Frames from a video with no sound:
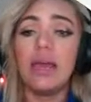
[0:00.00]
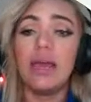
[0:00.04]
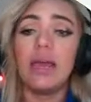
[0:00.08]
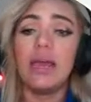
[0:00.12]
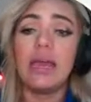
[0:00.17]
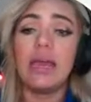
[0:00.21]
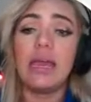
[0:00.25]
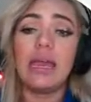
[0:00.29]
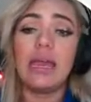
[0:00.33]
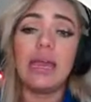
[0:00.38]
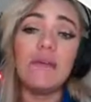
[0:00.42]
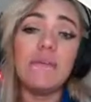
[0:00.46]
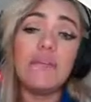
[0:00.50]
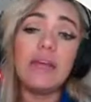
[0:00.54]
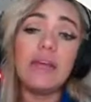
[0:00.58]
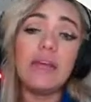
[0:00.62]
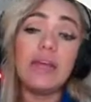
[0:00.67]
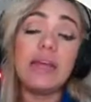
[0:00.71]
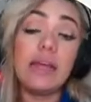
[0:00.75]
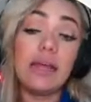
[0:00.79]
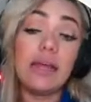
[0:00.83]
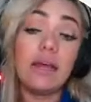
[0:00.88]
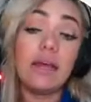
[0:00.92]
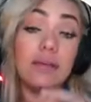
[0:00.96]

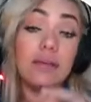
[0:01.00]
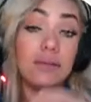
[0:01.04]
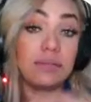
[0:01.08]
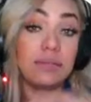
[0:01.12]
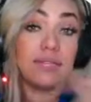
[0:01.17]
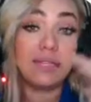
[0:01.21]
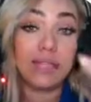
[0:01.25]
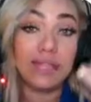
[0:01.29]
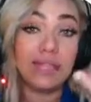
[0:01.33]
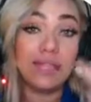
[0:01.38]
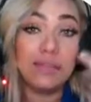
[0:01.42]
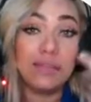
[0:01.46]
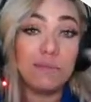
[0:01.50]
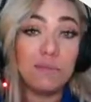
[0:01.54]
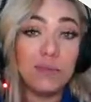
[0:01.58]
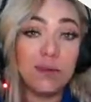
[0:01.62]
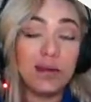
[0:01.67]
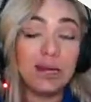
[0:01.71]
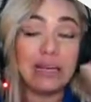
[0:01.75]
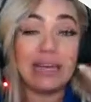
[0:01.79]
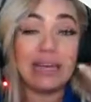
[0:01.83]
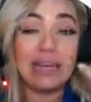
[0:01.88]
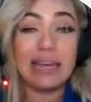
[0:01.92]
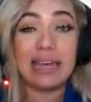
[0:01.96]
Even, see the
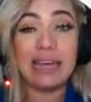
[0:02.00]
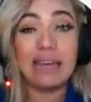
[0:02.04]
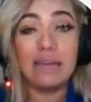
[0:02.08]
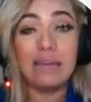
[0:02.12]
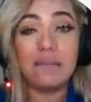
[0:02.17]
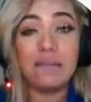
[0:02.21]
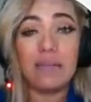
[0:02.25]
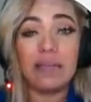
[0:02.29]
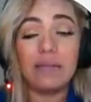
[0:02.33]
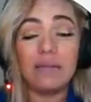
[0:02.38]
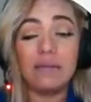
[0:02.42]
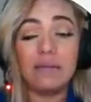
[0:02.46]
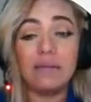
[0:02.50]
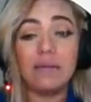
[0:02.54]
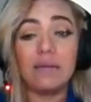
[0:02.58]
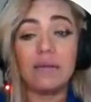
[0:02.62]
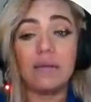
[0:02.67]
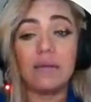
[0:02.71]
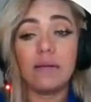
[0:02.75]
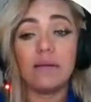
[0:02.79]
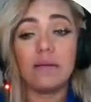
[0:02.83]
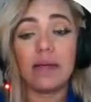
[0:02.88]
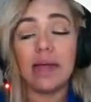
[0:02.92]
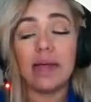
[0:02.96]
word even,
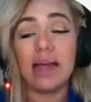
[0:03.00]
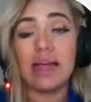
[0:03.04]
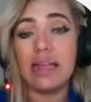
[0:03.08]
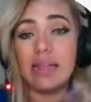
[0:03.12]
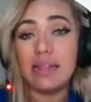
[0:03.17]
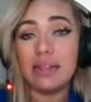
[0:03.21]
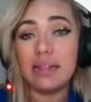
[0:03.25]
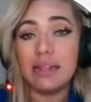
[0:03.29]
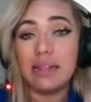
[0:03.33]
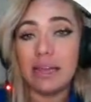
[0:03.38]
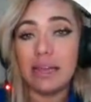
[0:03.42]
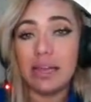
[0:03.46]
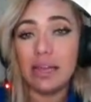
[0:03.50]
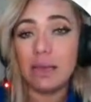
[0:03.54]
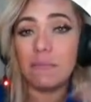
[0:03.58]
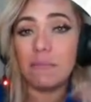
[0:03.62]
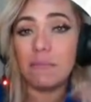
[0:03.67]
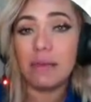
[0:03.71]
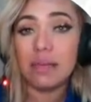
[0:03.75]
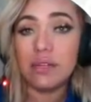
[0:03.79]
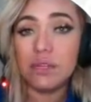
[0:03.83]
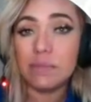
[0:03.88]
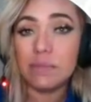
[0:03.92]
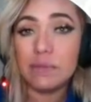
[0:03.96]
ainda que,
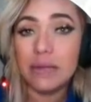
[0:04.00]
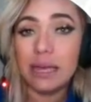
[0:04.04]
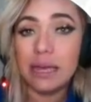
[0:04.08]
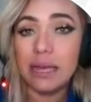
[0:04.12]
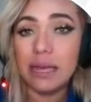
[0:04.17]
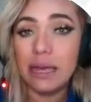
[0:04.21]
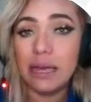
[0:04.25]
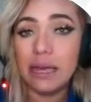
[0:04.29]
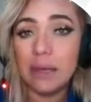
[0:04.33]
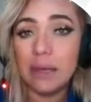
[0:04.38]
mesmo que,